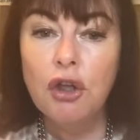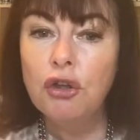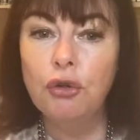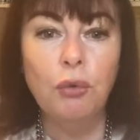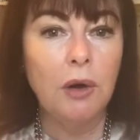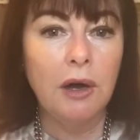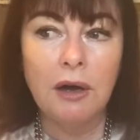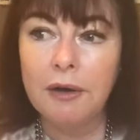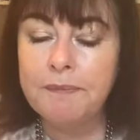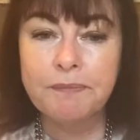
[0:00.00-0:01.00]
you
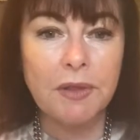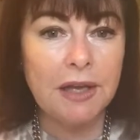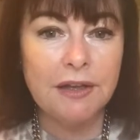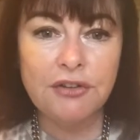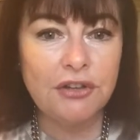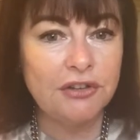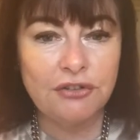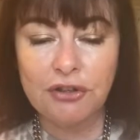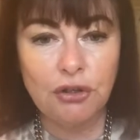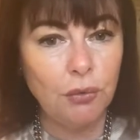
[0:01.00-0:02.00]
are a
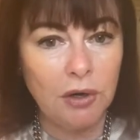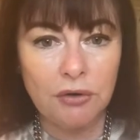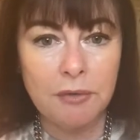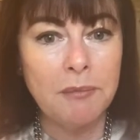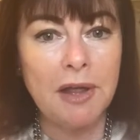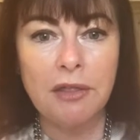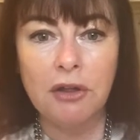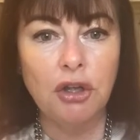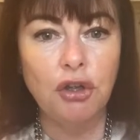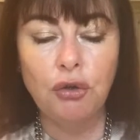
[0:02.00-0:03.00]
sister, you are a mother,
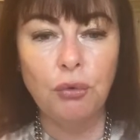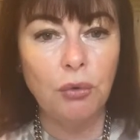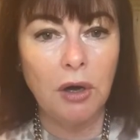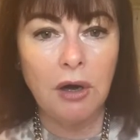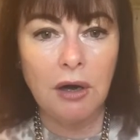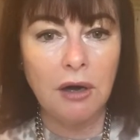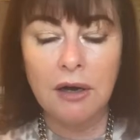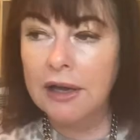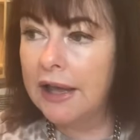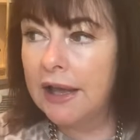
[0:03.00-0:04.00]
you
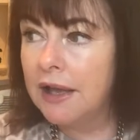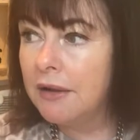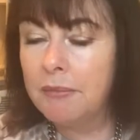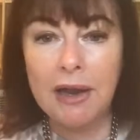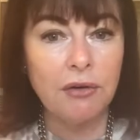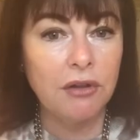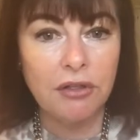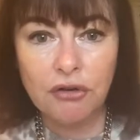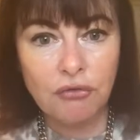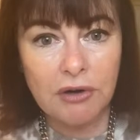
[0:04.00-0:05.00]
are a
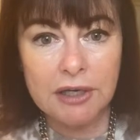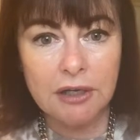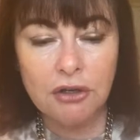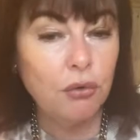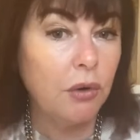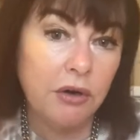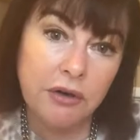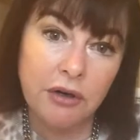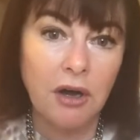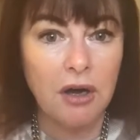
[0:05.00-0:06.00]
marathon runner, you are
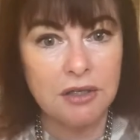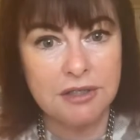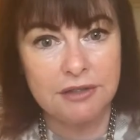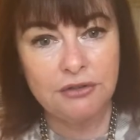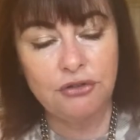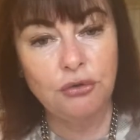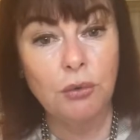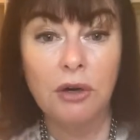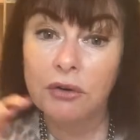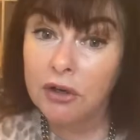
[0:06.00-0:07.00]
an artist, you
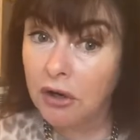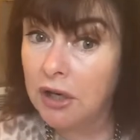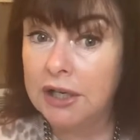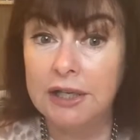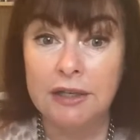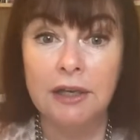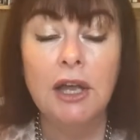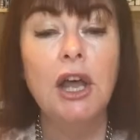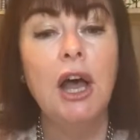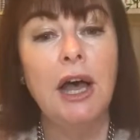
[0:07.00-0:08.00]
are a colleague.
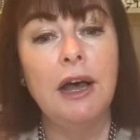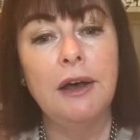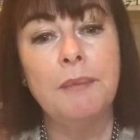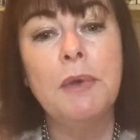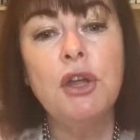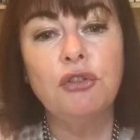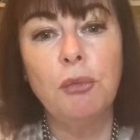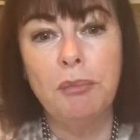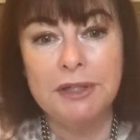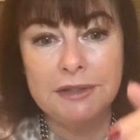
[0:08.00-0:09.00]
So
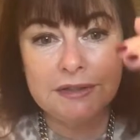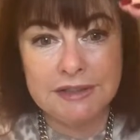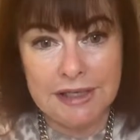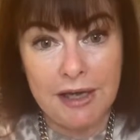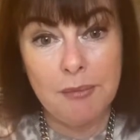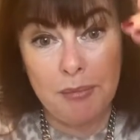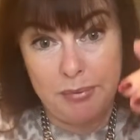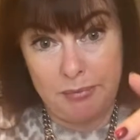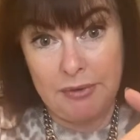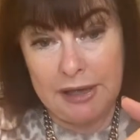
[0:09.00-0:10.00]
building up
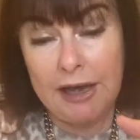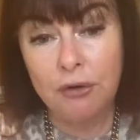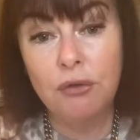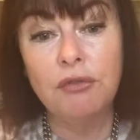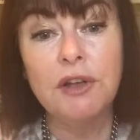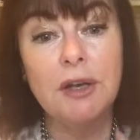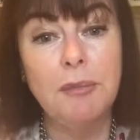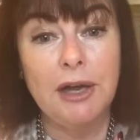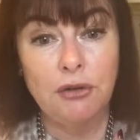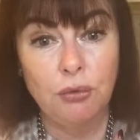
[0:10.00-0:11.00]
how you feel
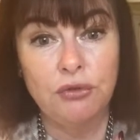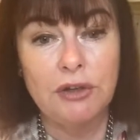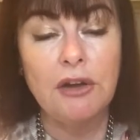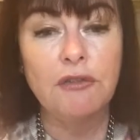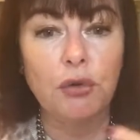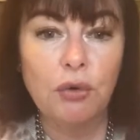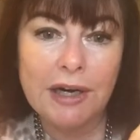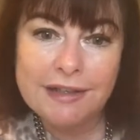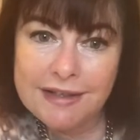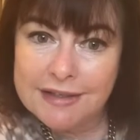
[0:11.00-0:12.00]
about yourself, your
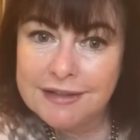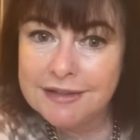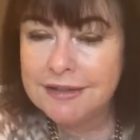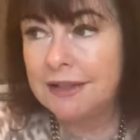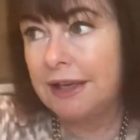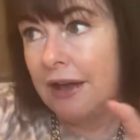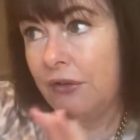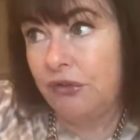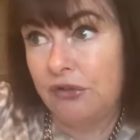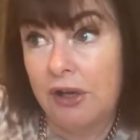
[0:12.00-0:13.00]
identity
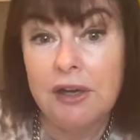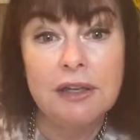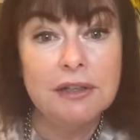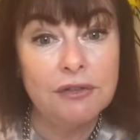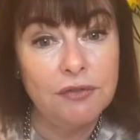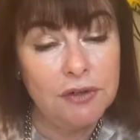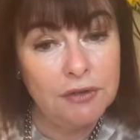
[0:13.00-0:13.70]
outside of